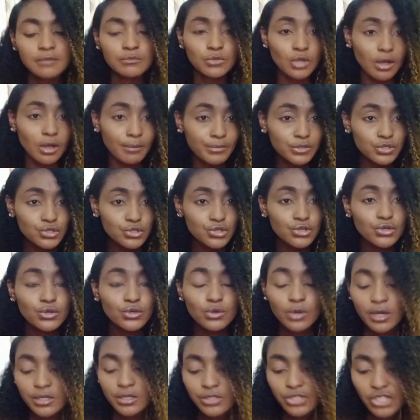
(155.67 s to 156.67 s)
Number
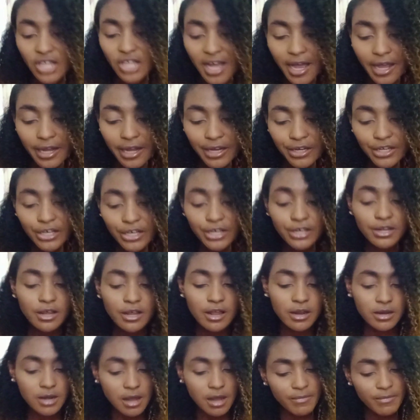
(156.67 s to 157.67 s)
two, China.
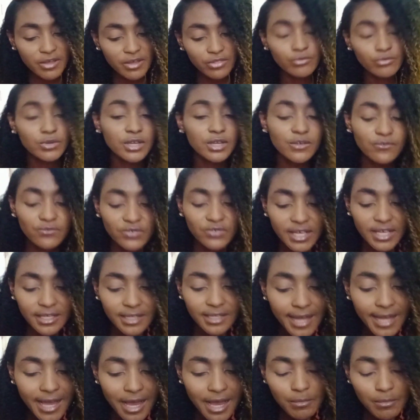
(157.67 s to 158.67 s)
Number three,
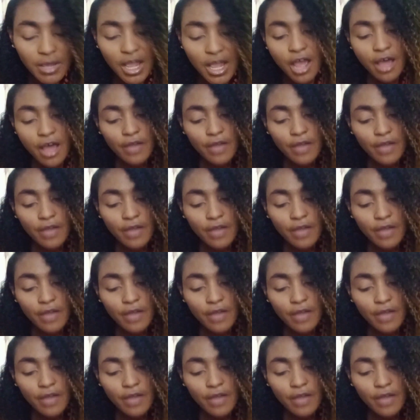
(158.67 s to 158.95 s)
Vietnam.